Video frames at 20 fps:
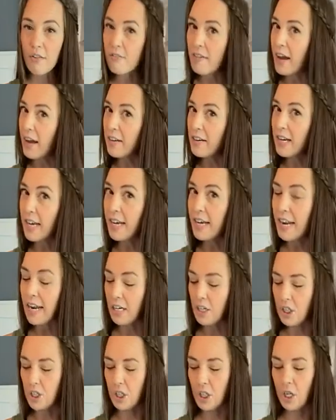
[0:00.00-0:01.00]
found in
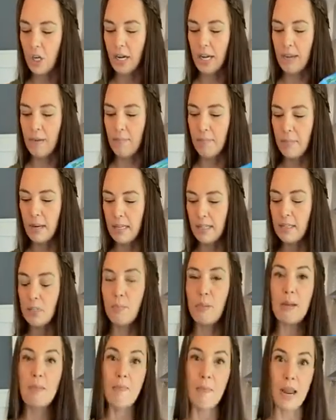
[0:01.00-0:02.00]
nature. It must
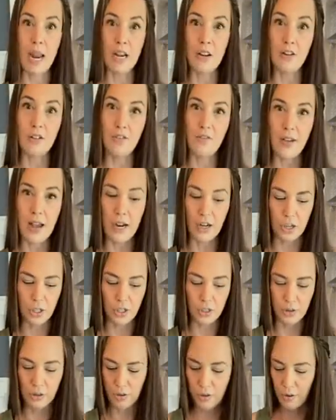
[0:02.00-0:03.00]
be
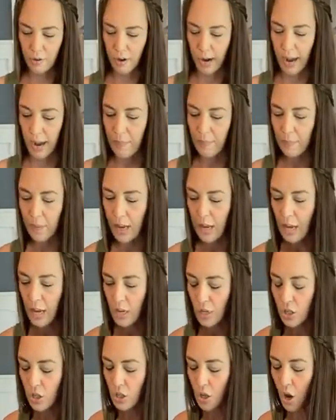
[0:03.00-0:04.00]
manufactured, okay?
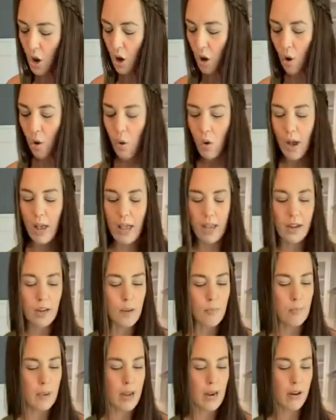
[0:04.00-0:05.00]
So
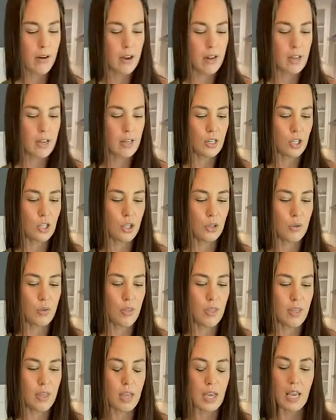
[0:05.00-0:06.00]
comparing it to
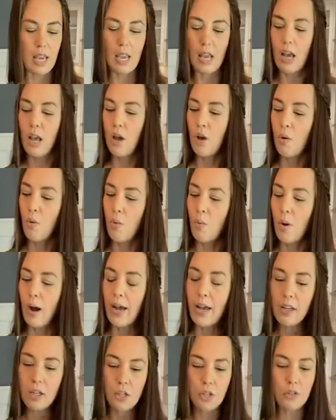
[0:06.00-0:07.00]
the
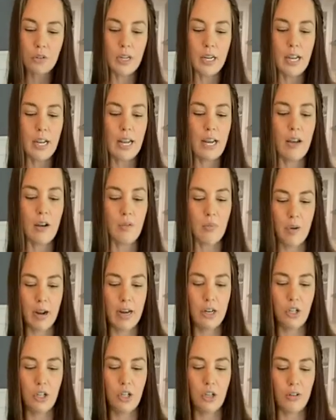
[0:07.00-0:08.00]
Wild Tree
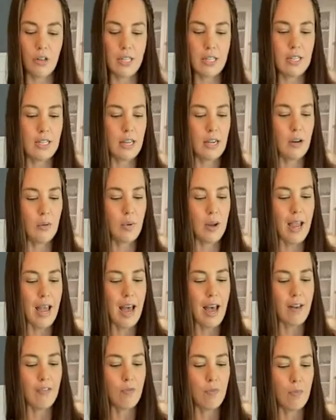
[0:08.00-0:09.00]
ranch dressing, we
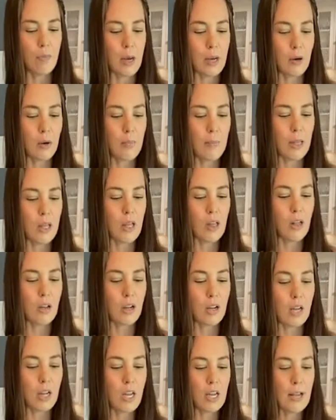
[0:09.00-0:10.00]
have
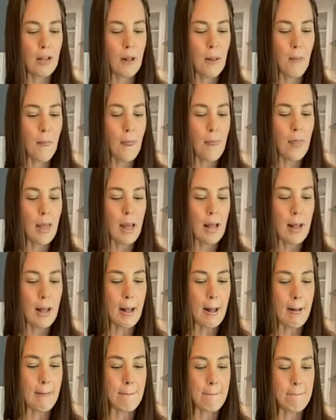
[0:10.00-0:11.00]
buttermilk,
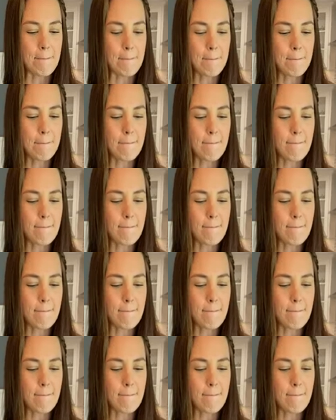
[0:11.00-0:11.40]
onion,